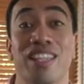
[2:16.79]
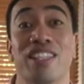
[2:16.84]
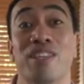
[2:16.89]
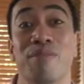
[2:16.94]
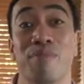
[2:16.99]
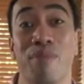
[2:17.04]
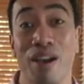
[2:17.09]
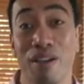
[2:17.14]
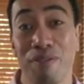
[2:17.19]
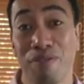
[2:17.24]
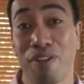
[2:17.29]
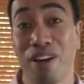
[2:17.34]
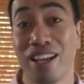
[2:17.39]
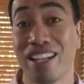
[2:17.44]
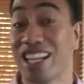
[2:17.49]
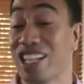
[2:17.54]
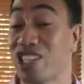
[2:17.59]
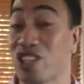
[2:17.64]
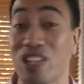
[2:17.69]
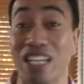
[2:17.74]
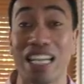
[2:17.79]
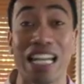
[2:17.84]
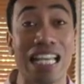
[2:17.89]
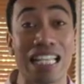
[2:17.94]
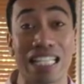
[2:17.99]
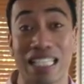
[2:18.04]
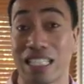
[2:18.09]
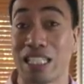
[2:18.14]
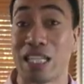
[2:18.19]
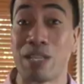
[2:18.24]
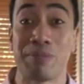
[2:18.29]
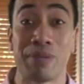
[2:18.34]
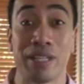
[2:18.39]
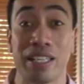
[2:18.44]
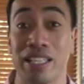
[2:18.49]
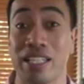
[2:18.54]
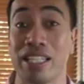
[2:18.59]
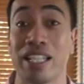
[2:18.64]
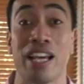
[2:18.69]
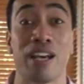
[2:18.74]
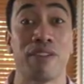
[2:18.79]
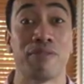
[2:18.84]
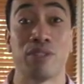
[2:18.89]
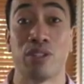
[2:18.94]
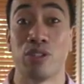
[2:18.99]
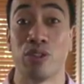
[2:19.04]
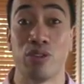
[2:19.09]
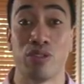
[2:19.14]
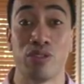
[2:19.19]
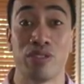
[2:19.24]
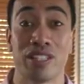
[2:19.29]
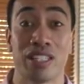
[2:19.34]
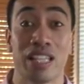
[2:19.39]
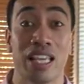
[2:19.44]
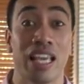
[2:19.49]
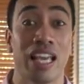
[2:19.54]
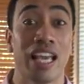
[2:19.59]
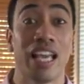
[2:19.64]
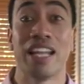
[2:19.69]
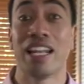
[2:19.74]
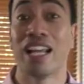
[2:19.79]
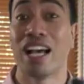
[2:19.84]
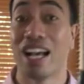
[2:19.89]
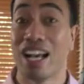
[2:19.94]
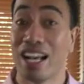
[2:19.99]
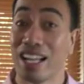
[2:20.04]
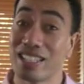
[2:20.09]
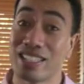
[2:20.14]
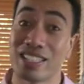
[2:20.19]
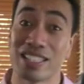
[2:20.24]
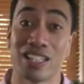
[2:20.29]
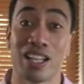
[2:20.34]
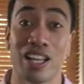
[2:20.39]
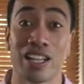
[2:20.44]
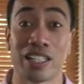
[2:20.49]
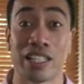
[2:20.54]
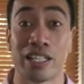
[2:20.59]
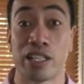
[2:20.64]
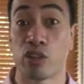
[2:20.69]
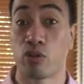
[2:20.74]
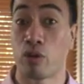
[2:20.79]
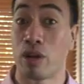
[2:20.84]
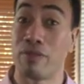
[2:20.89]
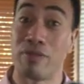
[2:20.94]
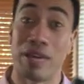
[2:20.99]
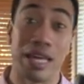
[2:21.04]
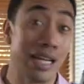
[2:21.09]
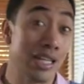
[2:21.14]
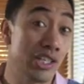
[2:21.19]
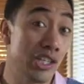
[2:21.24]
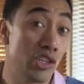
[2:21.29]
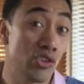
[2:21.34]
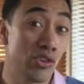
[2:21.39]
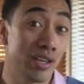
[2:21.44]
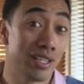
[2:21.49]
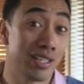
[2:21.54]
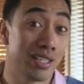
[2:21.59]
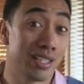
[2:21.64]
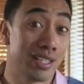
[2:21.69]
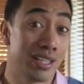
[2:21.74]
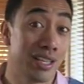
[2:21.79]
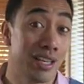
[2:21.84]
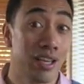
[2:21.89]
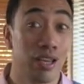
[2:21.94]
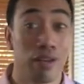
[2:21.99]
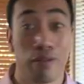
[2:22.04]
You might find that you're less sleepy in the afternoons and aren't as likely to crave energy drinks,